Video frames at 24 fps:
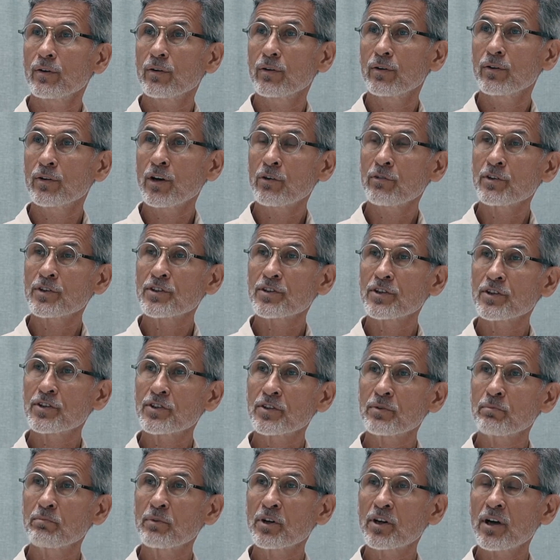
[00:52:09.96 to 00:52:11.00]
Your nervous
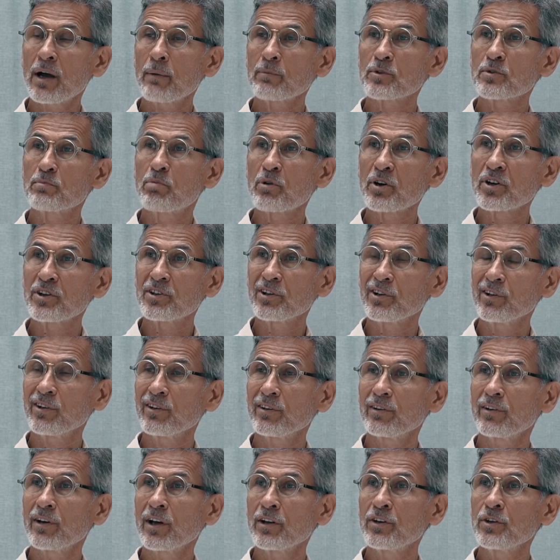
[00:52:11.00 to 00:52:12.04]
system becomes
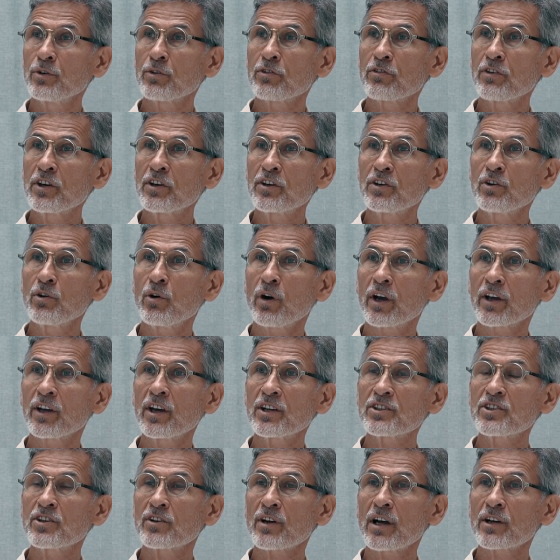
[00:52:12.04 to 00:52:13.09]
brittle and you think you are
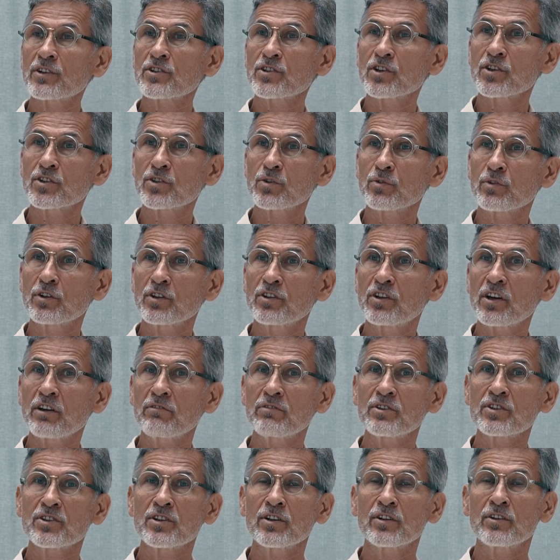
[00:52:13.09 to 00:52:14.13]
getting access to the
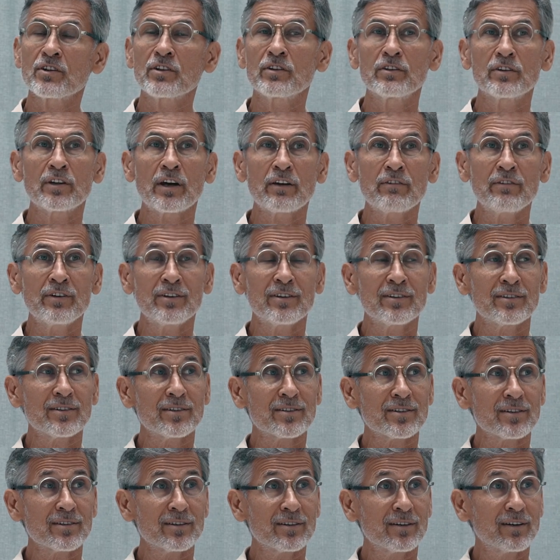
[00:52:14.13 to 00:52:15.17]
devis and the
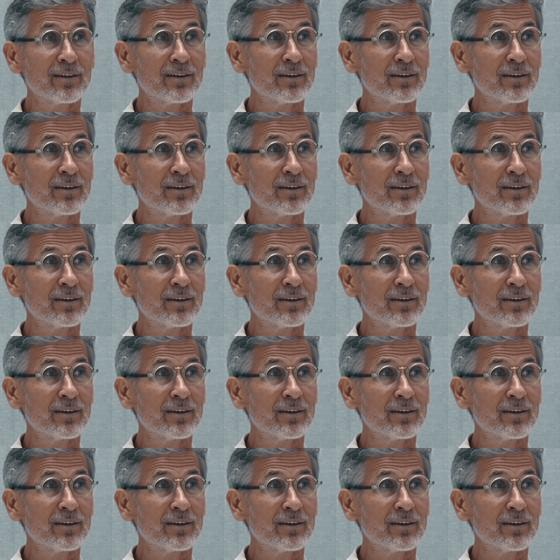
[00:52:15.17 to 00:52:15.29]
divinities.